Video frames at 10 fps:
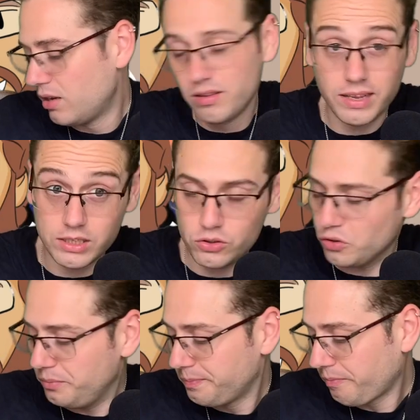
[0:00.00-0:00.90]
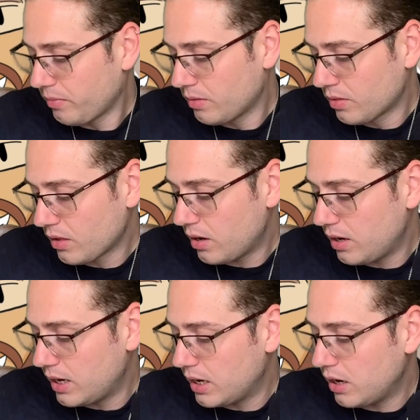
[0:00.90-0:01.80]
That's true.
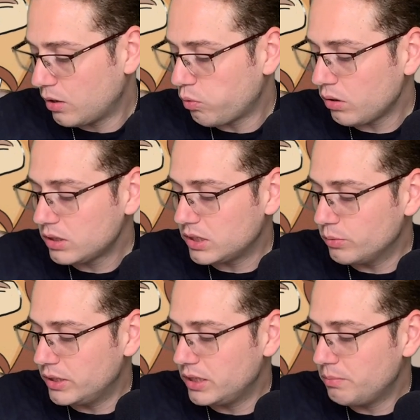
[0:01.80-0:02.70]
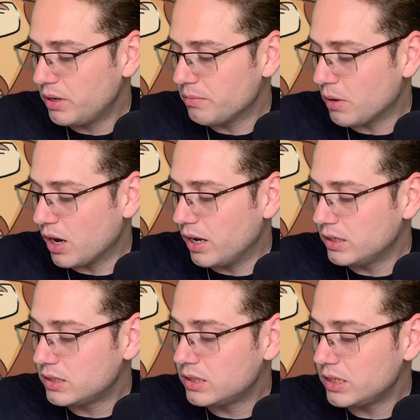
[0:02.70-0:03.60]
A quality we deeply admire
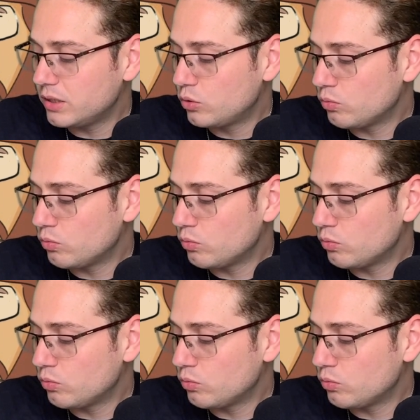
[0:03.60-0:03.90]
and seek to